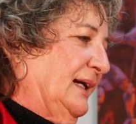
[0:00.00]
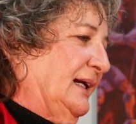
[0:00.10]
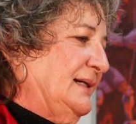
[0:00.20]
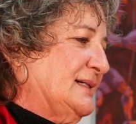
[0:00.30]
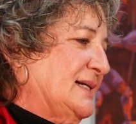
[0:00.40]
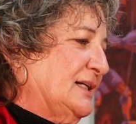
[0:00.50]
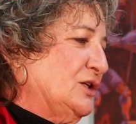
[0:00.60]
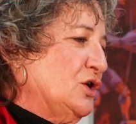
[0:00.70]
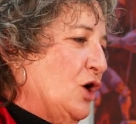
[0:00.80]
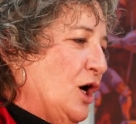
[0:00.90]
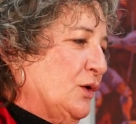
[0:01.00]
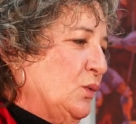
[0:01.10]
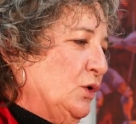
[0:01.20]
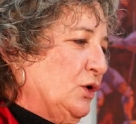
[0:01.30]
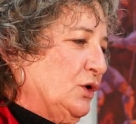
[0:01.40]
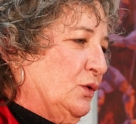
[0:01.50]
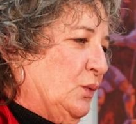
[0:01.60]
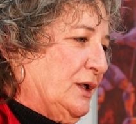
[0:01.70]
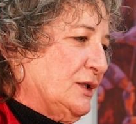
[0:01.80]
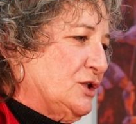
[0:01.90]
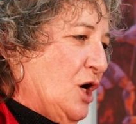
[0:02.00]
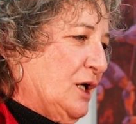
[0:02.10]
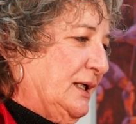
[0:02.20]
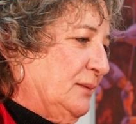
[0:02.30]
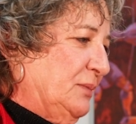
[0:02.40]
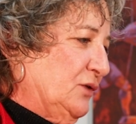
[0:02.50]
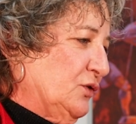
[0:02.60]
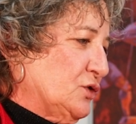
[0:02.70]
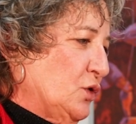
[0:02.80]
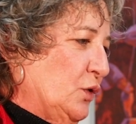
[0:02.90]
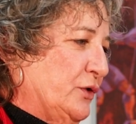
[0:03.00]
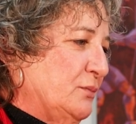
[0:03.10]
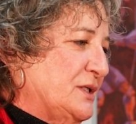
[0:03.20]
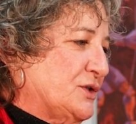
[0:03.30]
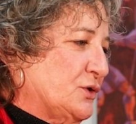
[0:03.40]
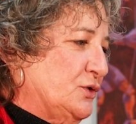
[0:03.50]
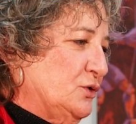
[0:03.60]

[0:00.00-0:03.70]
He said not a word when a talking beaver told them Mr.